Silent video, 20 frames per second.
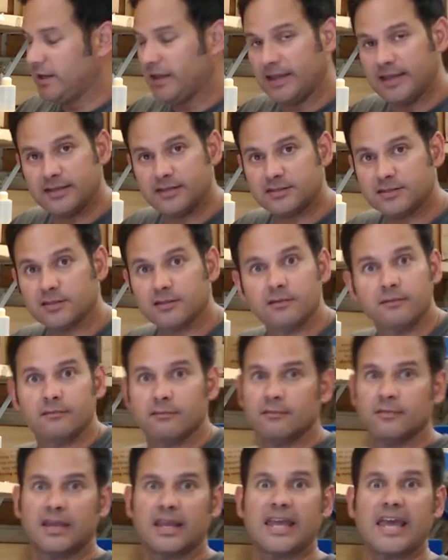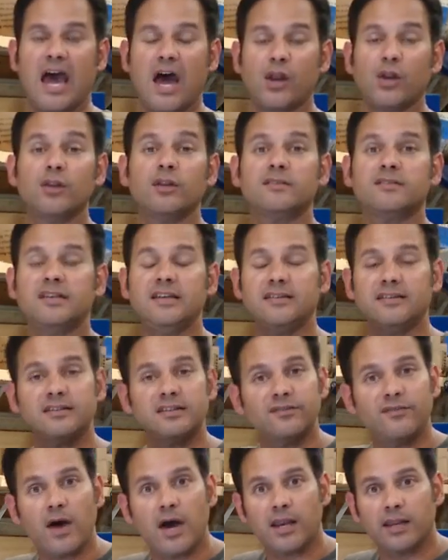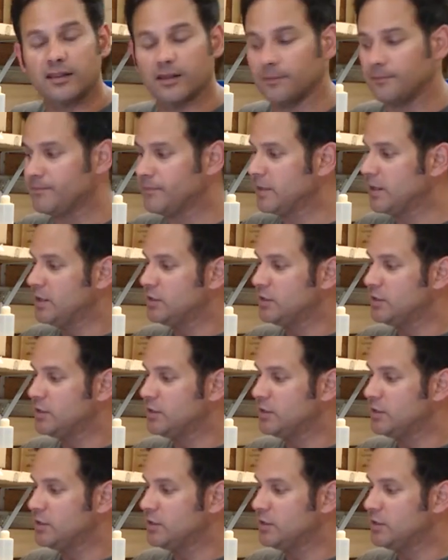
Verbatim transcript: is counting the teeth and dividing them.